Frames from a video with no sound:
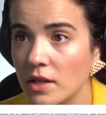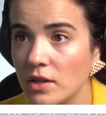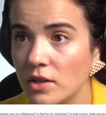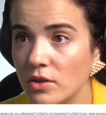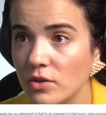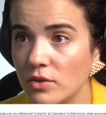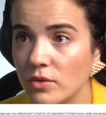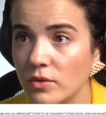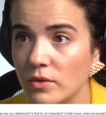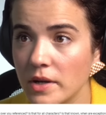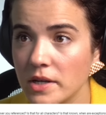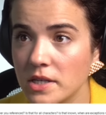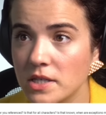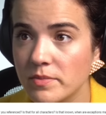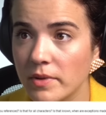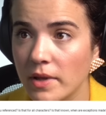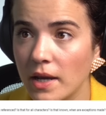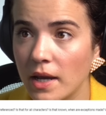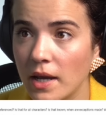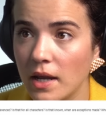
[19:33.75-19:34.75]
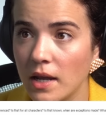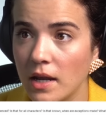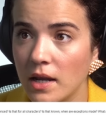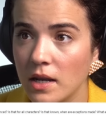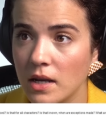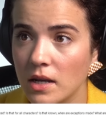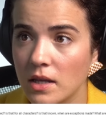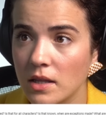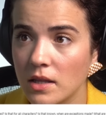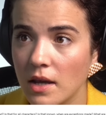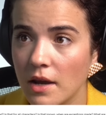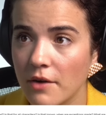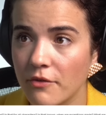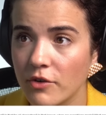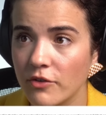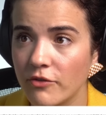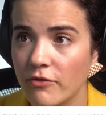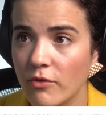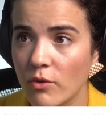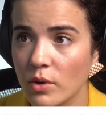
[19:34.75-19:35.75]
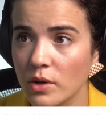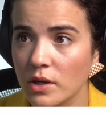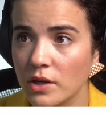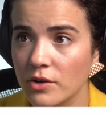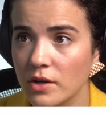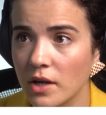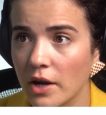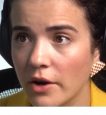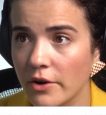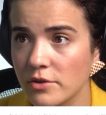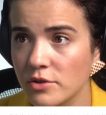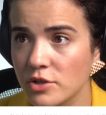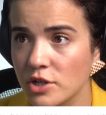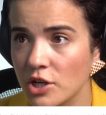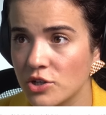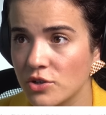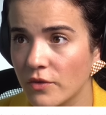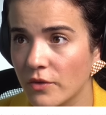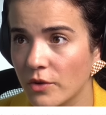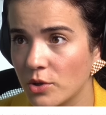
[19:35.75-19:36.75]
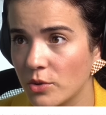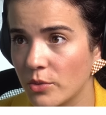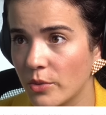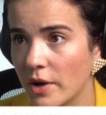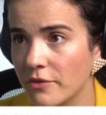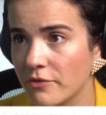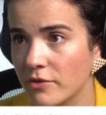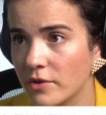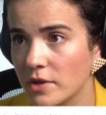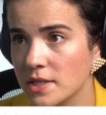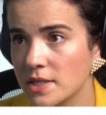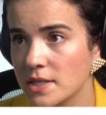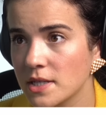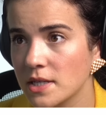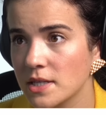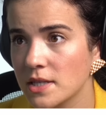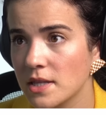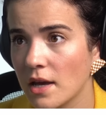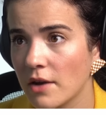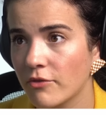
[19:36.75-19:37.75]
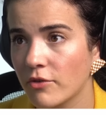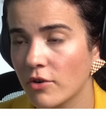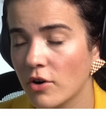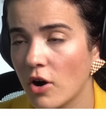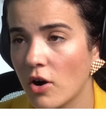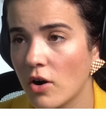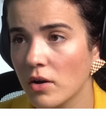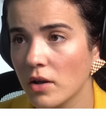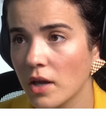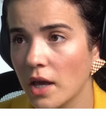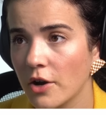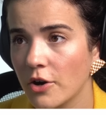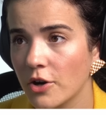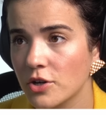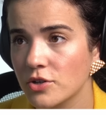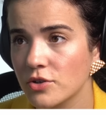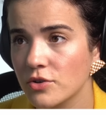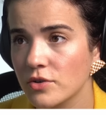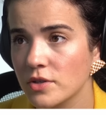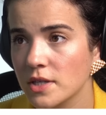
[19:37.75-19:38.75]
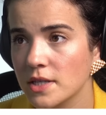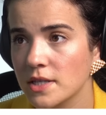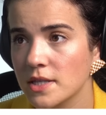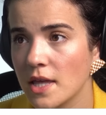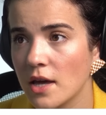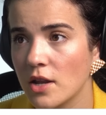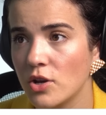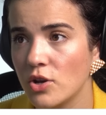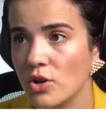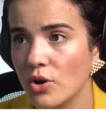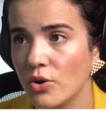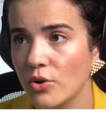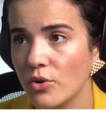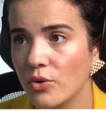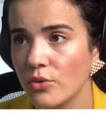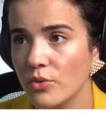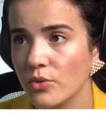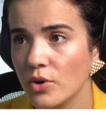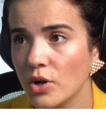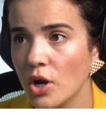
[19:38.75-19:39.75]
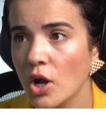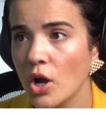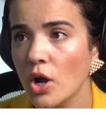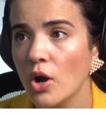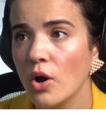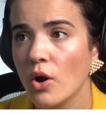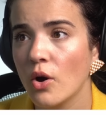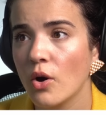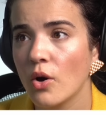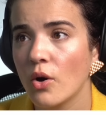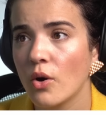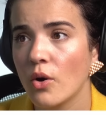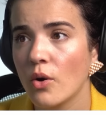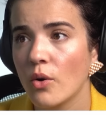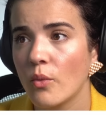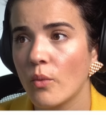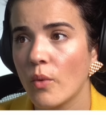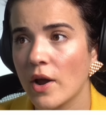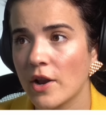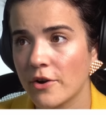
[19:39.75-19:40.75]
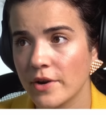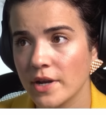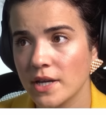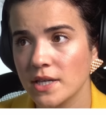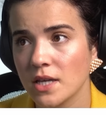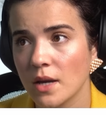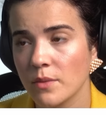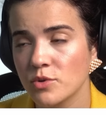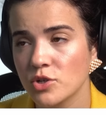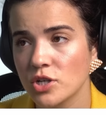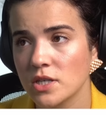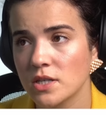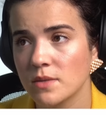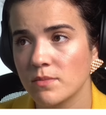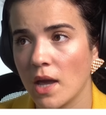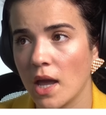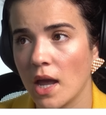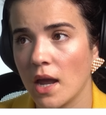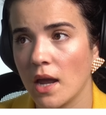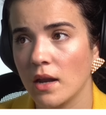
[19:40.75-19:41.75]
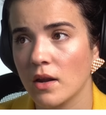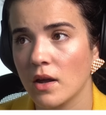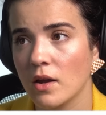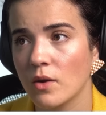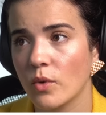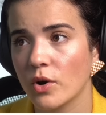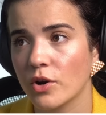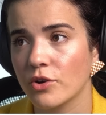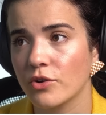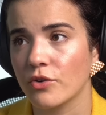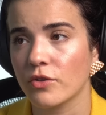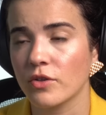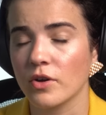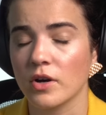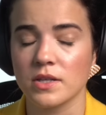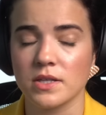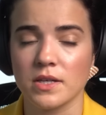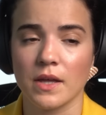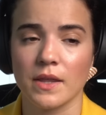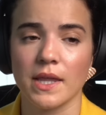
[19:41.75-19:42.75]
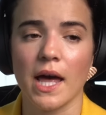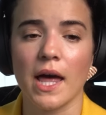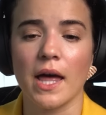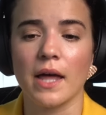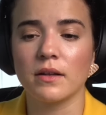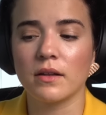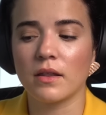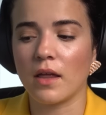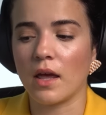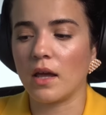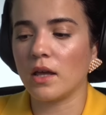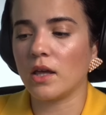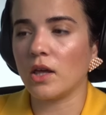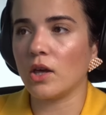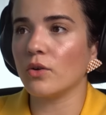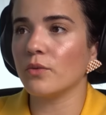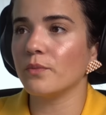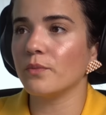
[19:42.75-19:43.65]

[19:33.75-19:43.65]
you explain the every 4-year character changeover you referenced? Is that for all characters? Is that known? When are exceptions made? And what are your thoughts on that? Thank you.